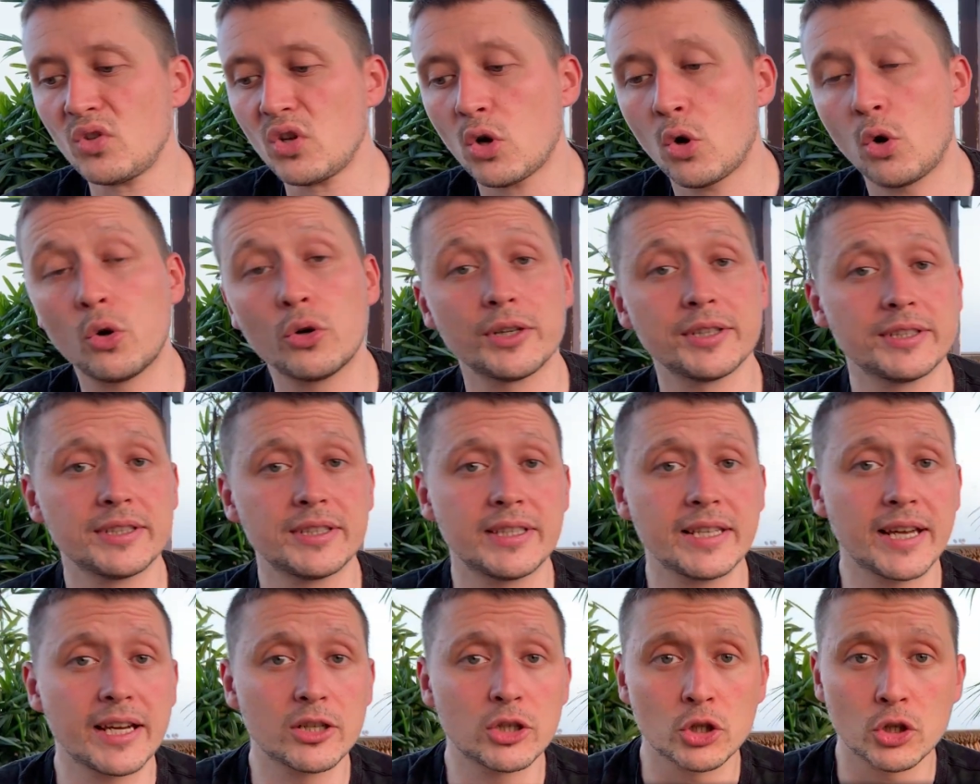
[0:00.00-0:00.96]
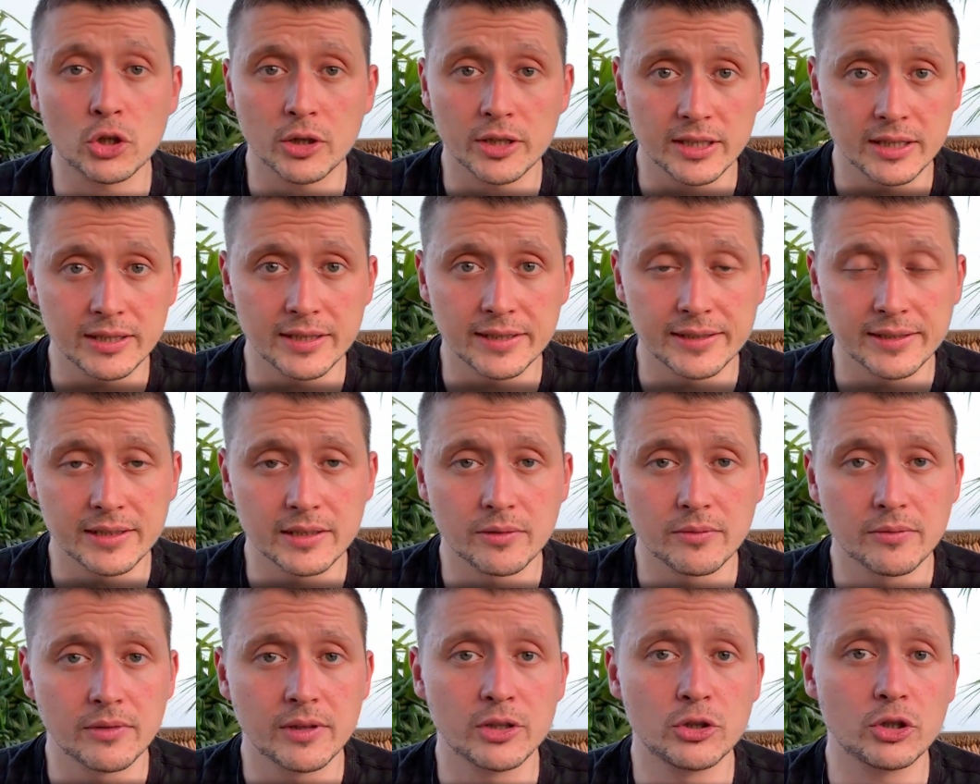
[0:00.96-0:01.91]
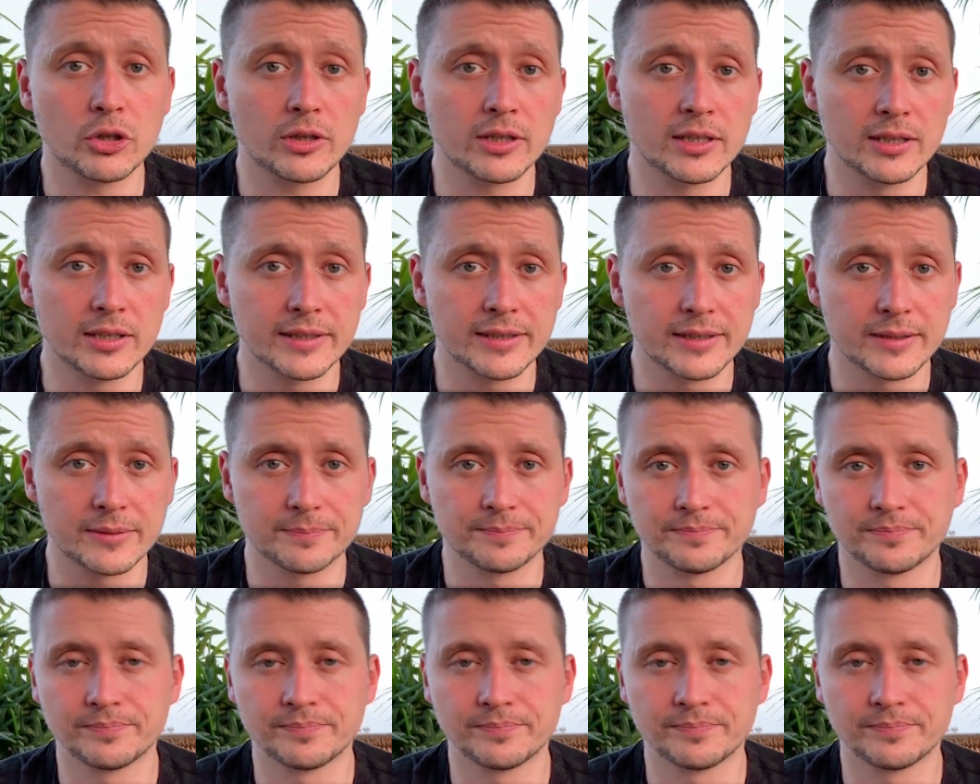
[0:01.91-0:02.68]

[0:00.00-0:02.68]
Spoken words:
or der Journalist, the journalist.